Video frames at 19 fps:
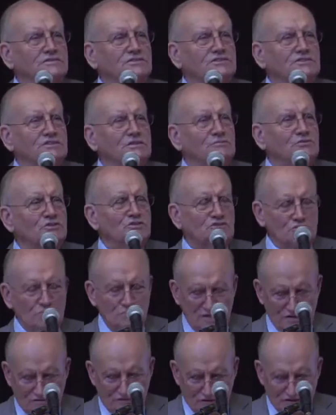Seems to
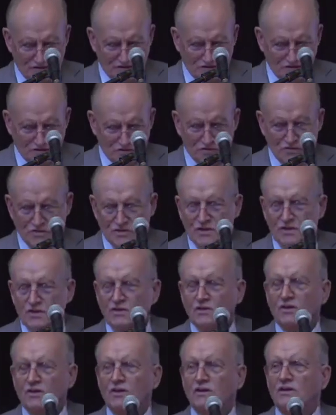me, friends,
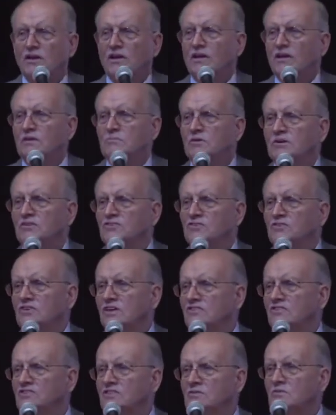in any
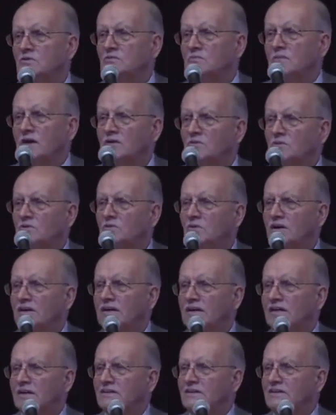presentation that we make, we want
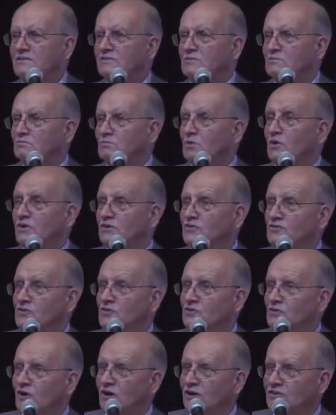to get these points
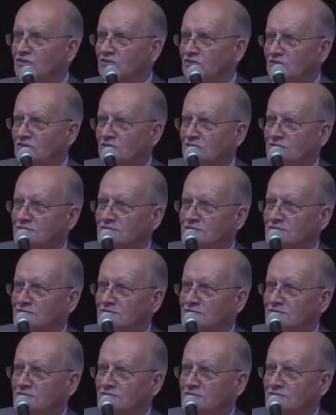across